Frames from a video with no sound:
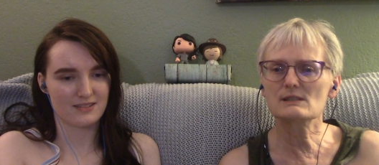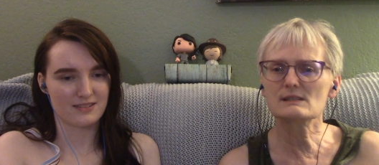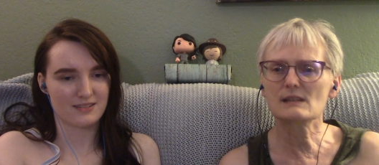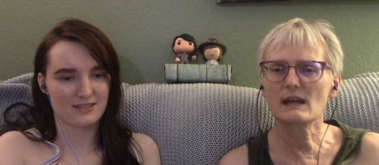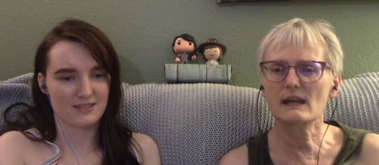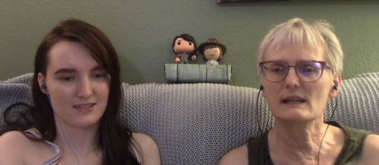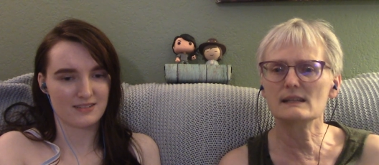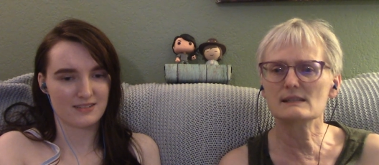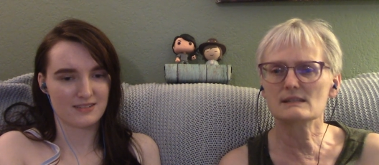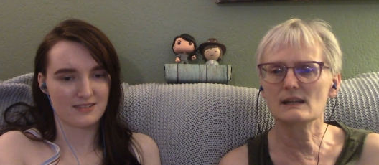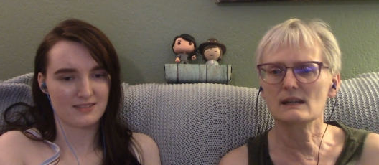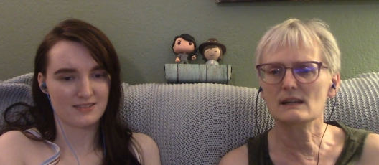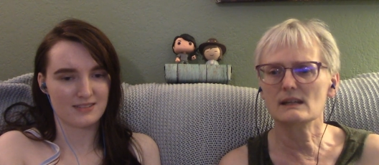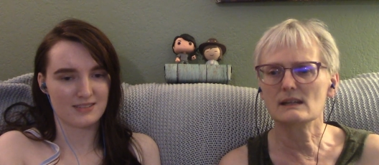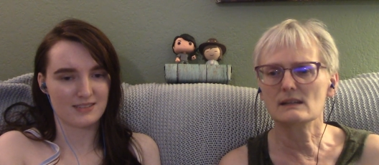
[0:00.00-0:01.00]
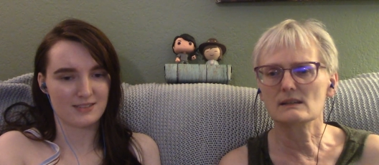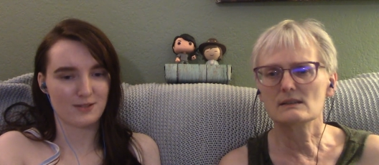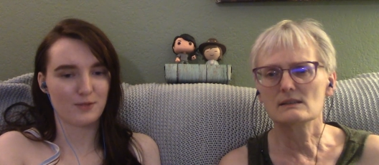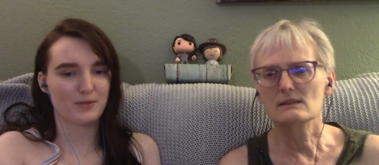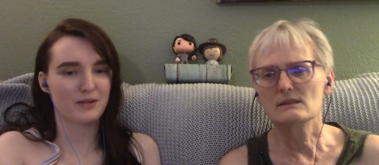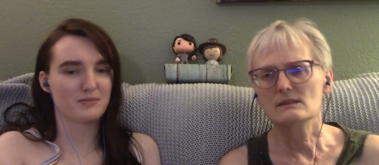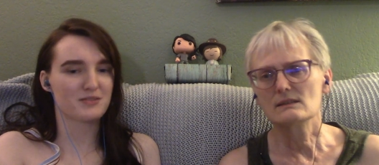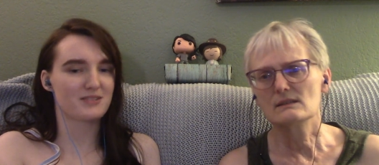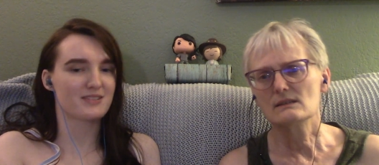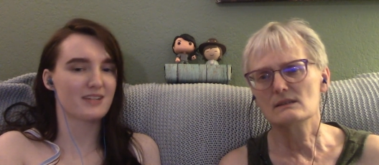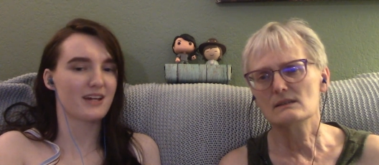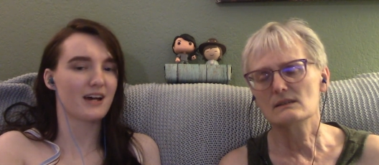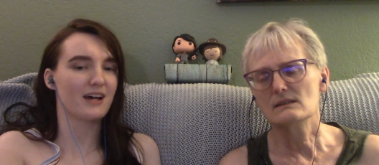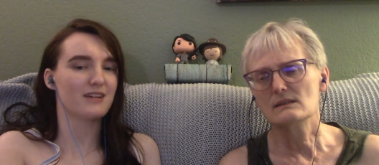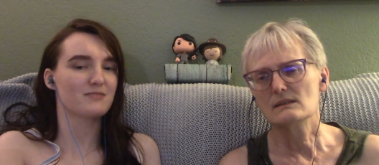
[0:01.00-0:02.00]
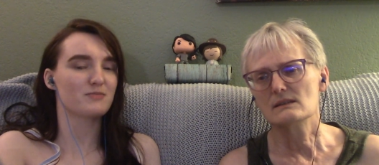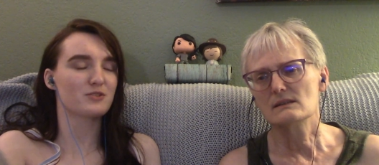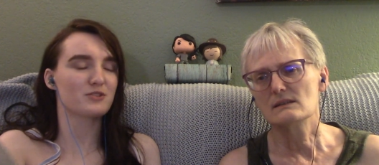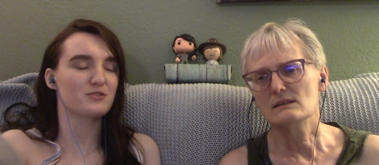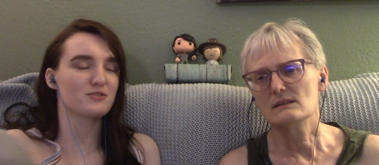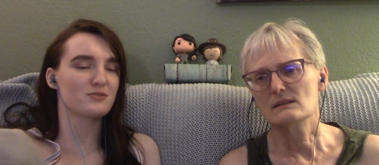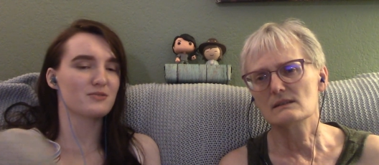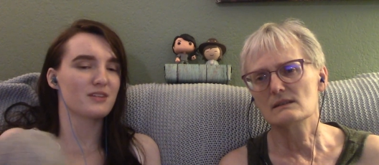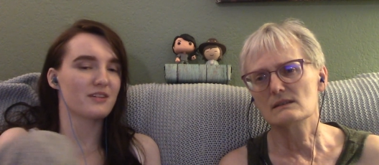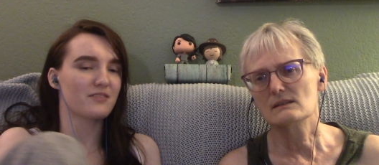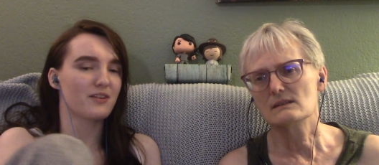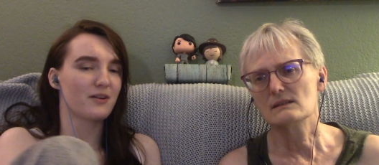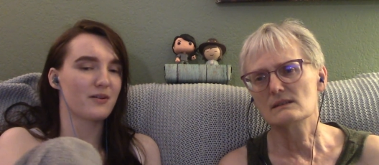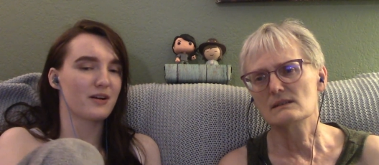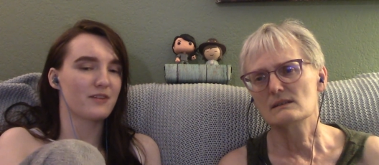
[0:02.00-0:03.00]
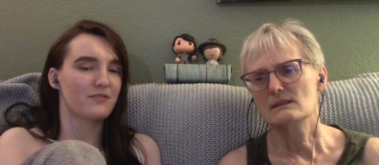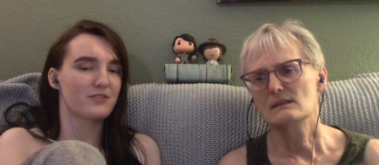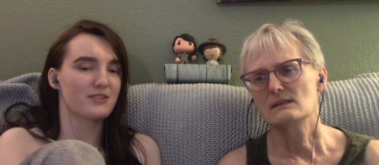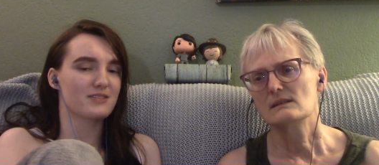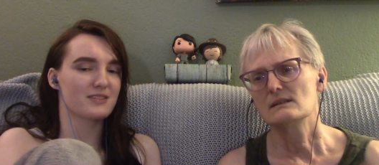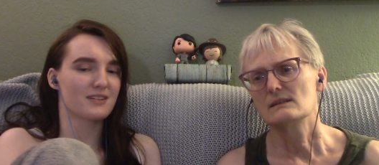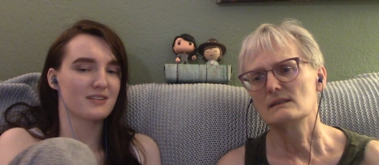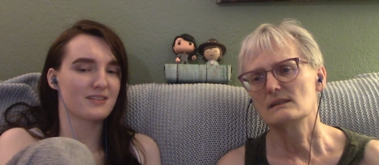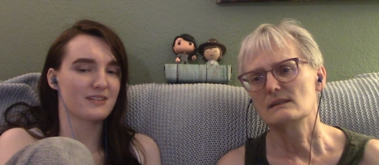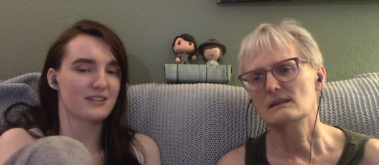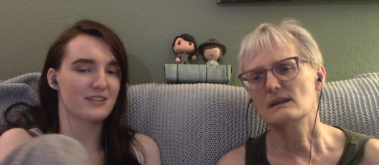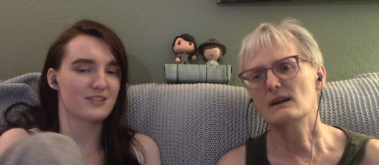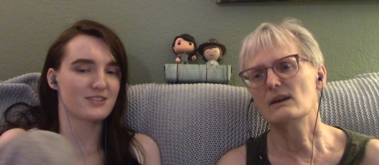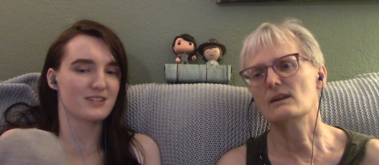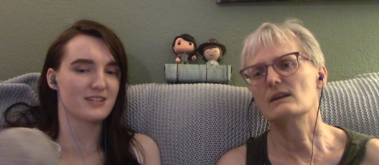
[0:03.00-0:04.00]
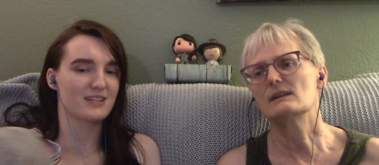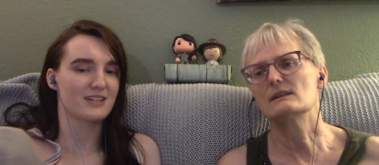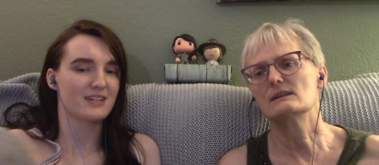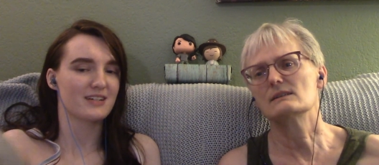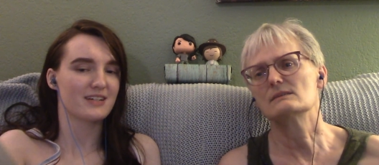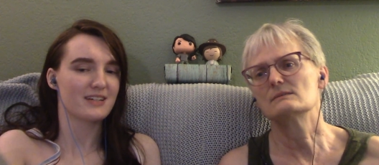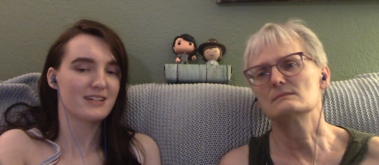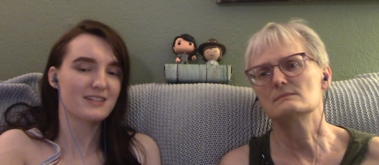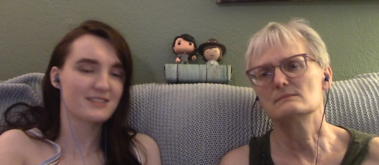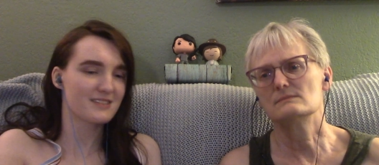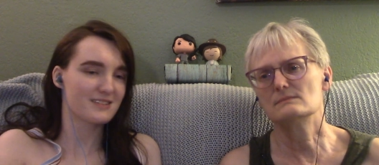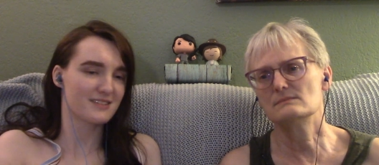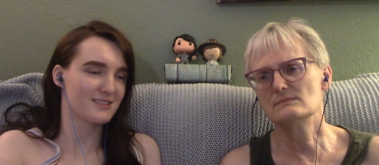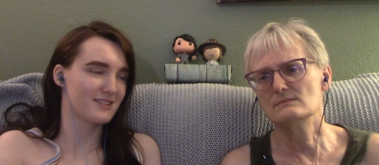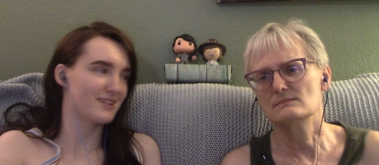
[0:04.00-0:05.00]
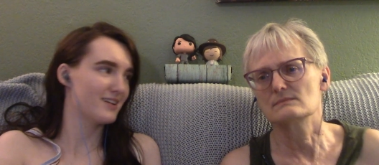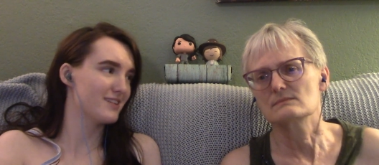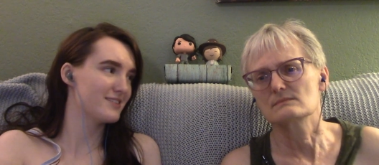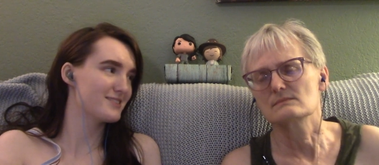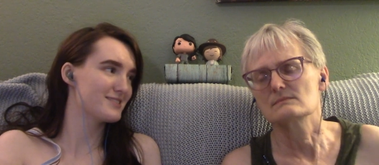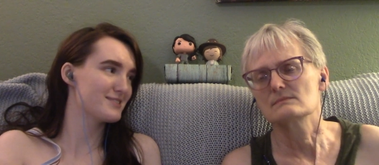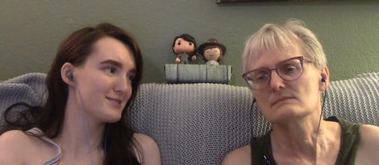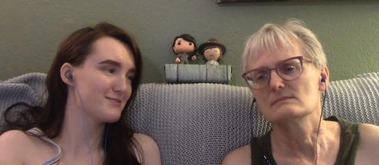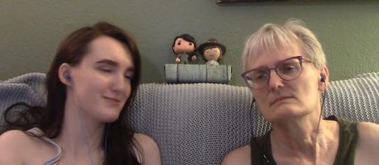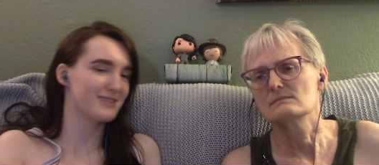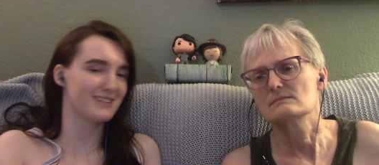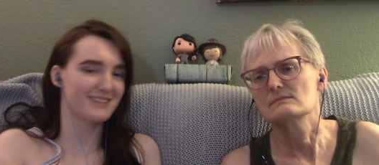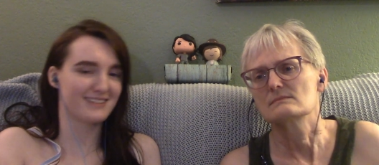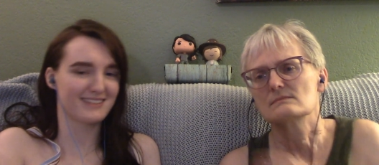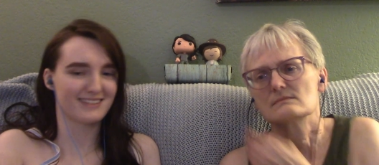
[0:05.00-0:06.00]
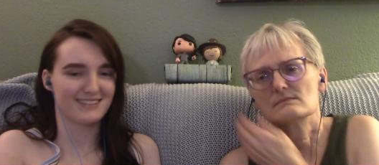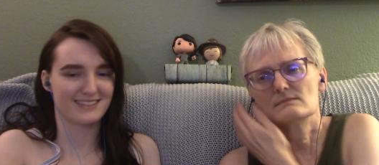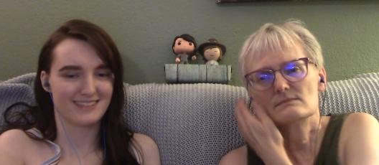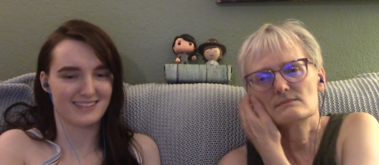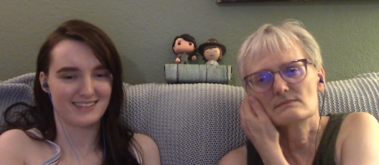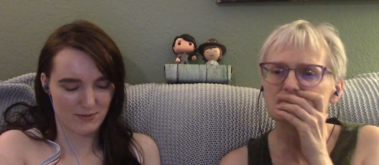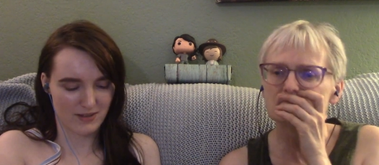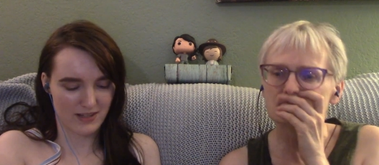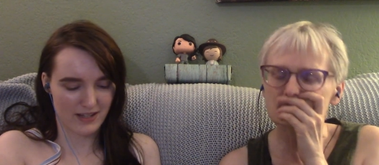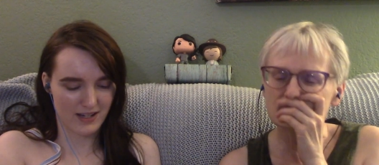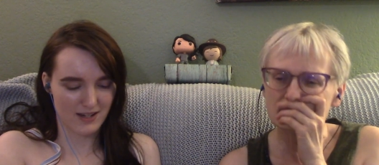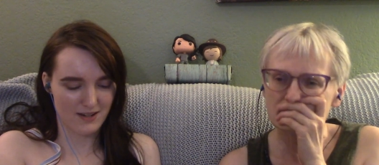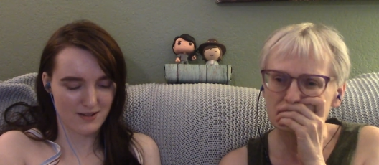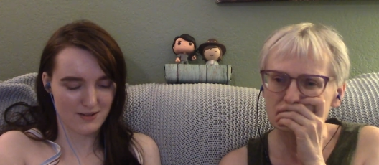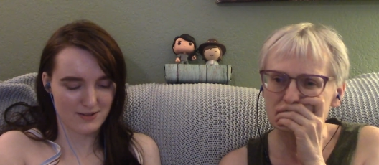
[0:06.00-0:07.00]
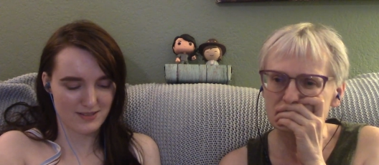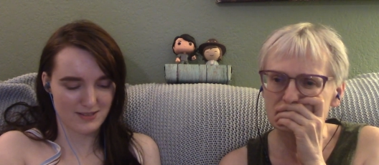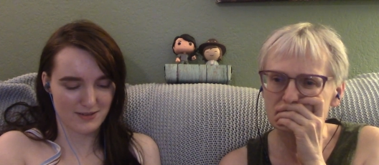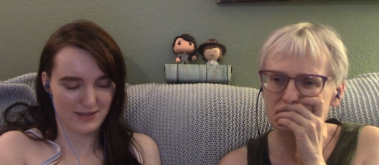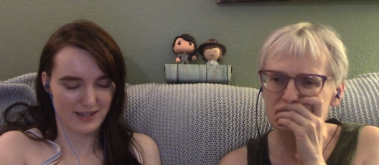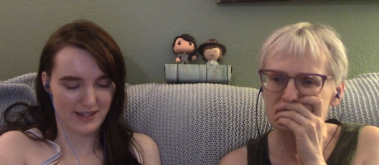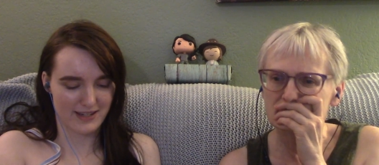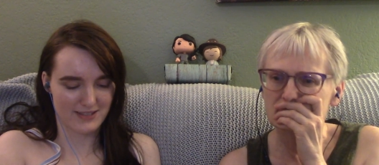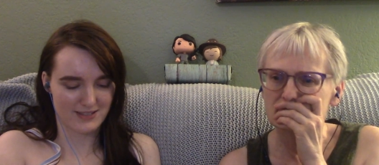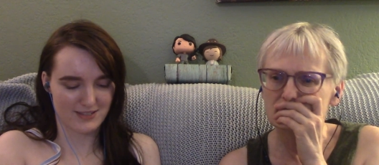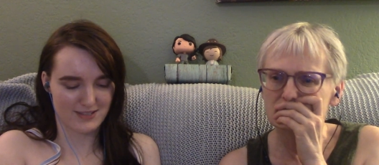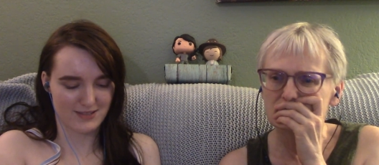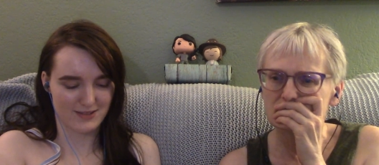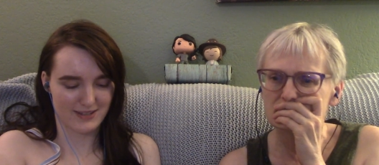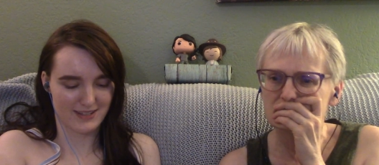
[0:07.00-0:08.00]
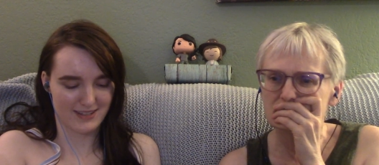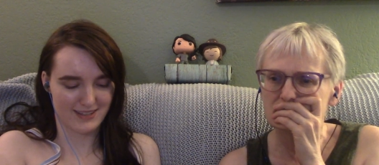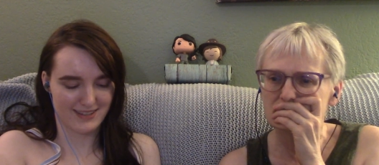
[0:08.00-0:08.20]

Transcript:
Speaker 1: tiny, tiny.
Speaker 2: No, but I'm just saying, but don't you love how our first inclination isn't to call her stupid? We're like, oh, it's okay, she's Judith.